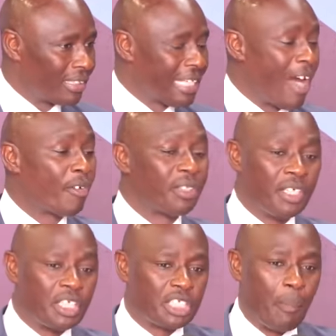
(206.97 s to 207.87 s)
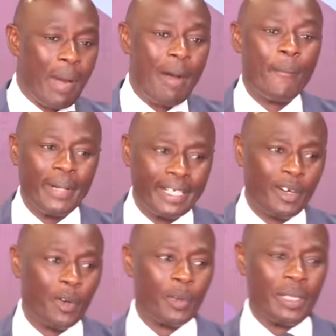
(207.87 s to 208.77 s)
down in Zimbabwe
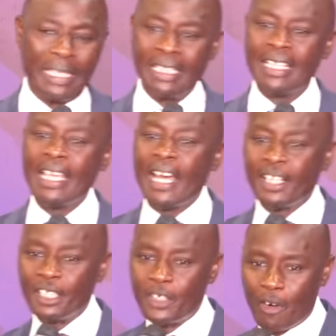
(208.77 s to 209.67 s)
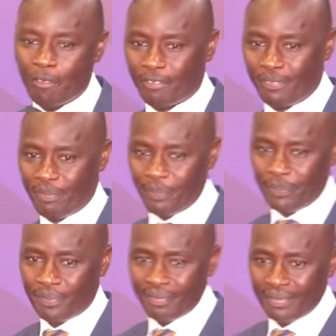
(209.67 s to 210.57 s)
called here and in
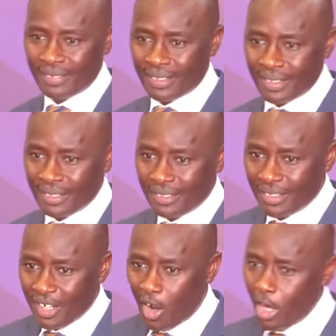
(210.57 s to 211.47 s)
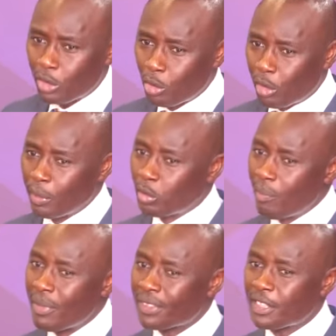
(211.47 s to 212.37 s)
God took me to a
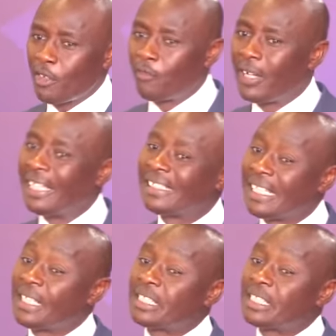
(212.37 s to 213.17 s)
message of 18